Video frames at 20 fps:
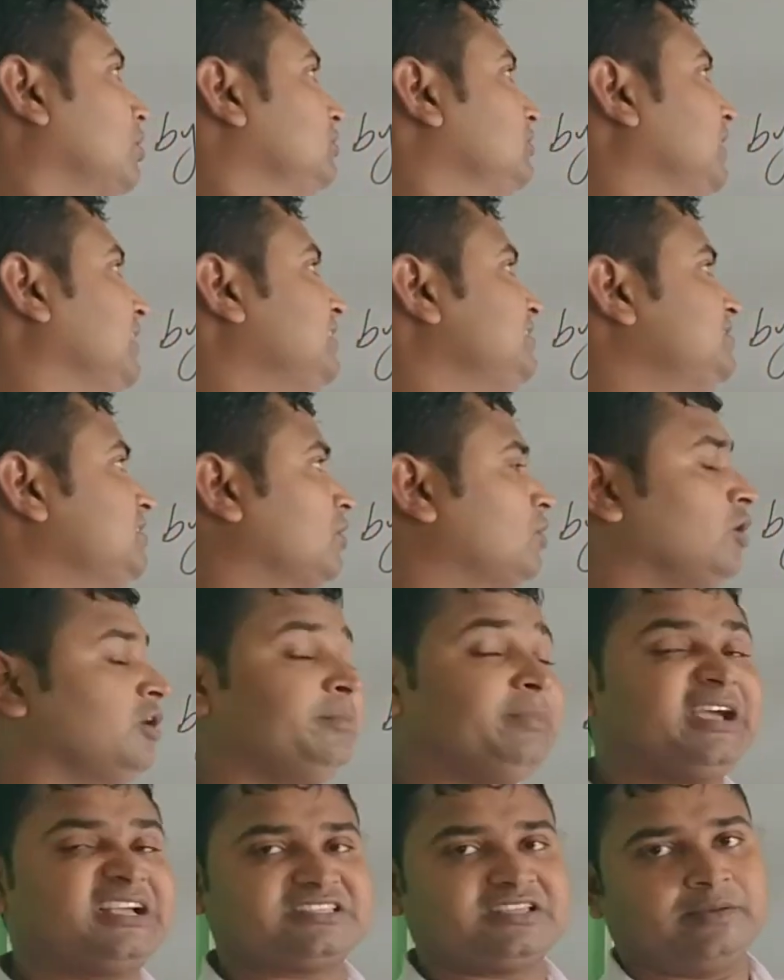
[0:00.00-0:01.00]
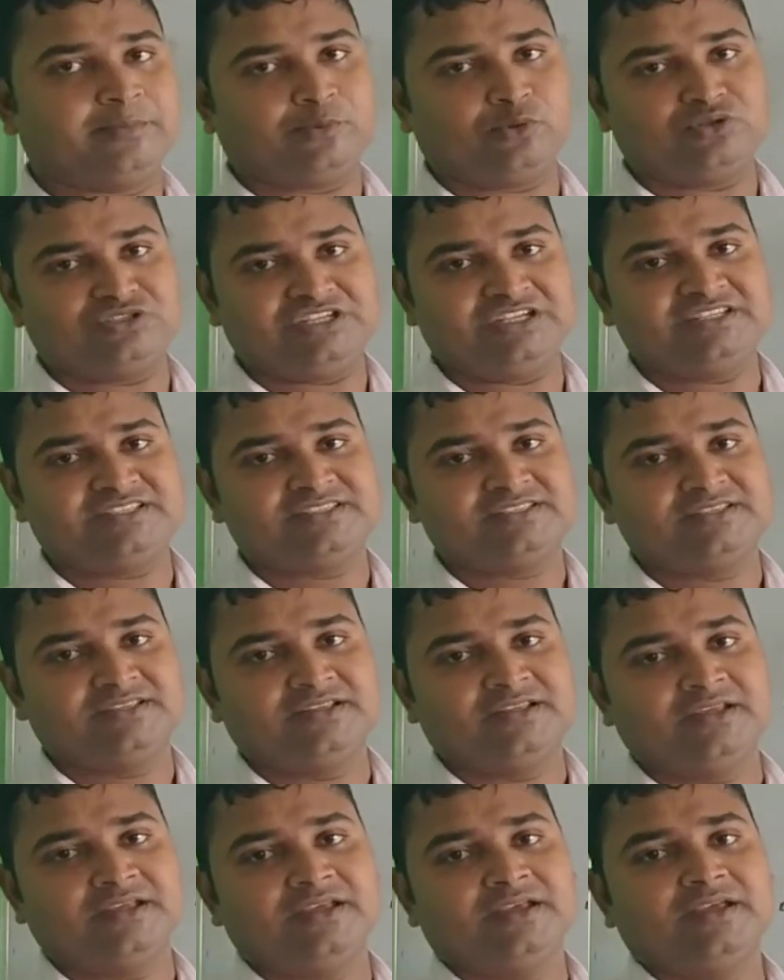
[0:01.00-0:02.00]
That is the convection process.
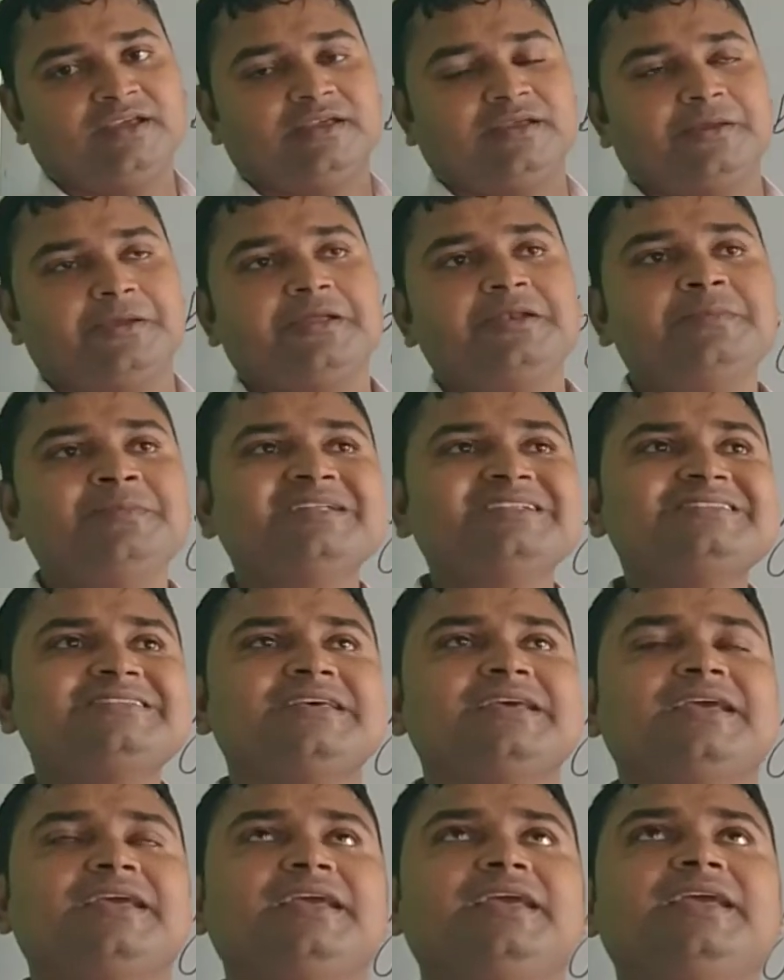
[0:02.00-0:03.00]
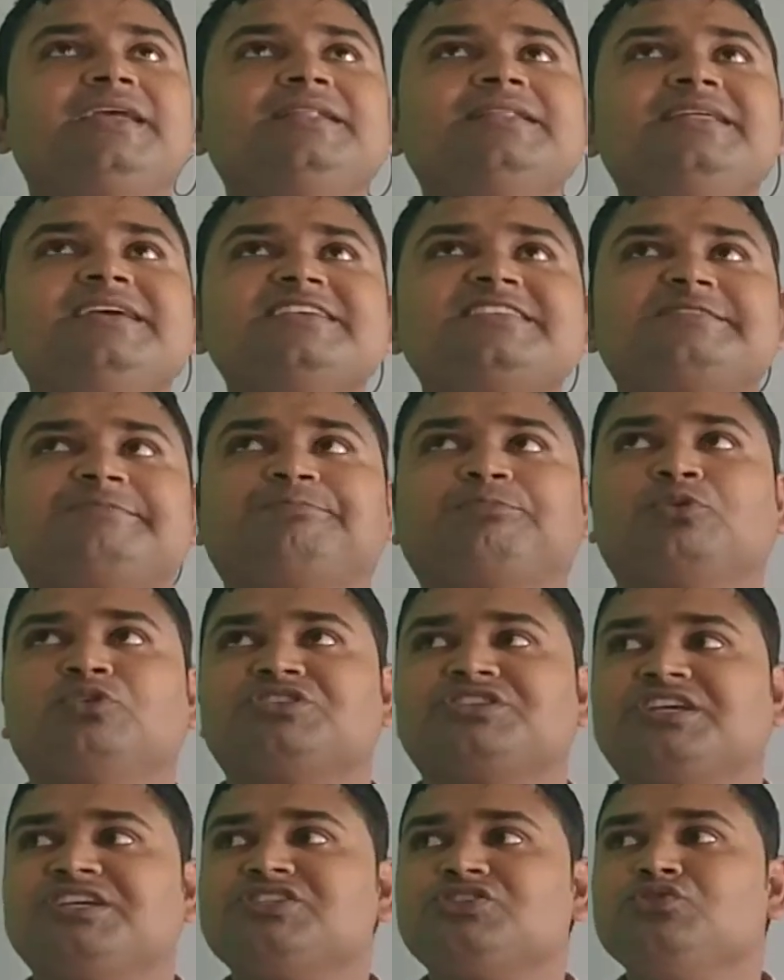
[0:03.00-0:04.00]
It means in this
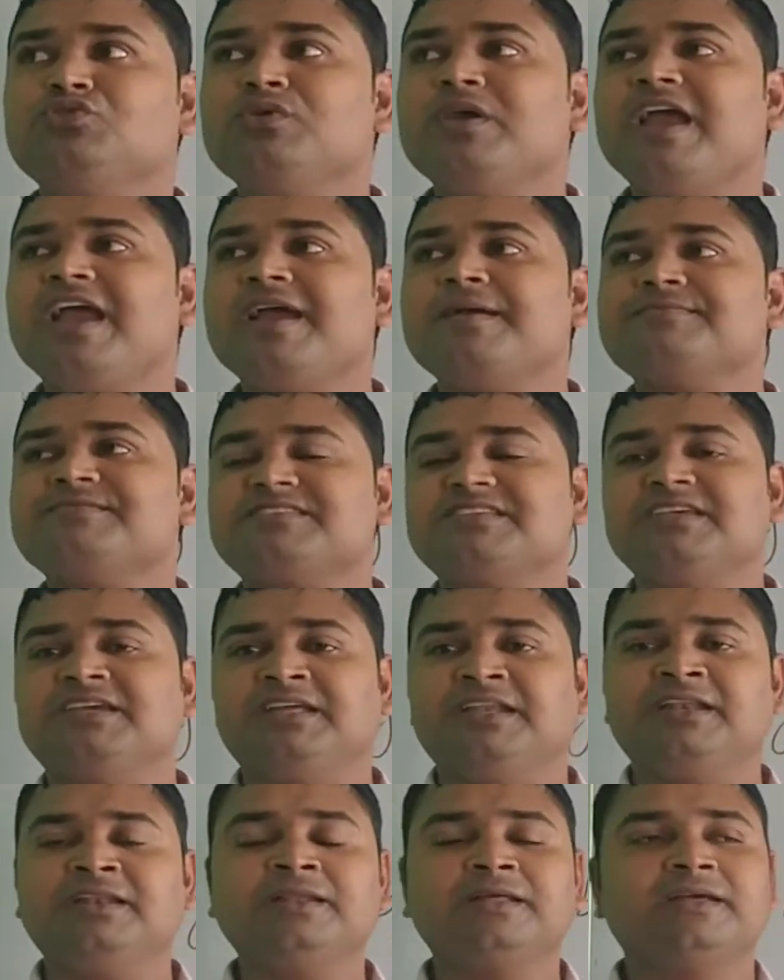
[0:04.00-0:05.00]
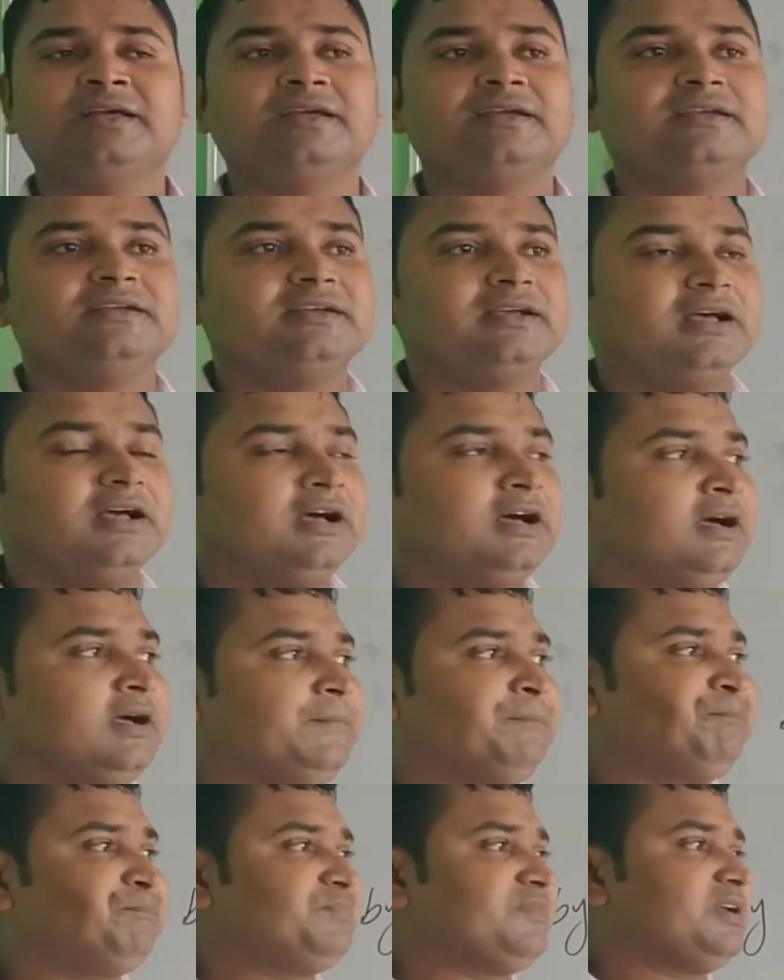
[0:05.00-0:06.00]
process you have seen
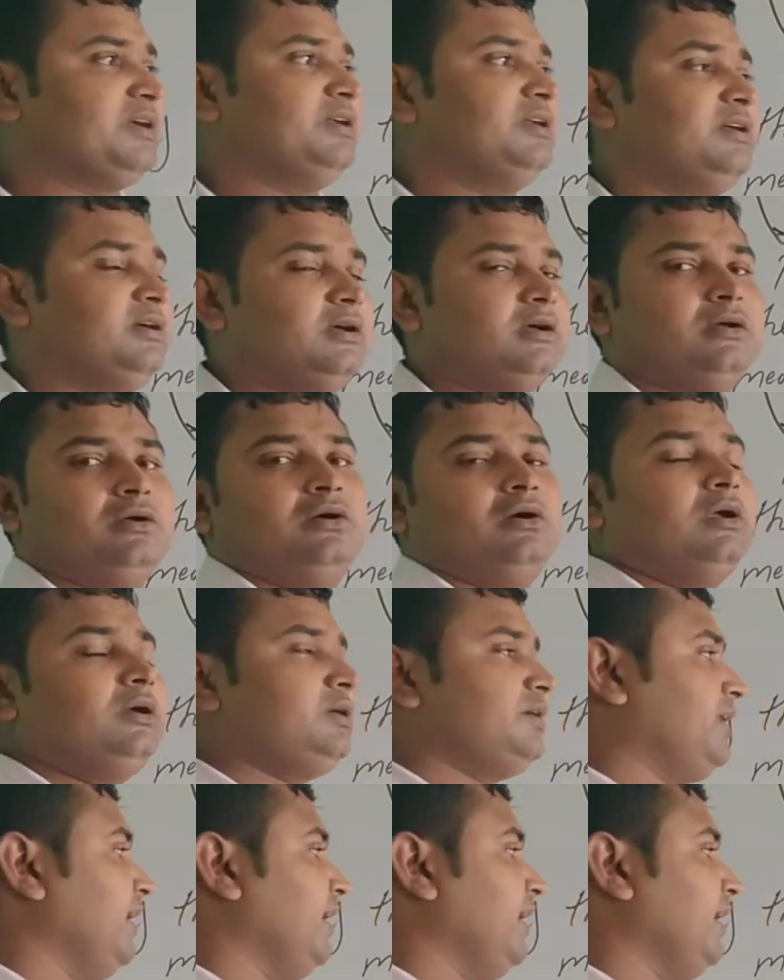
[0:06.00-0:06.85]
or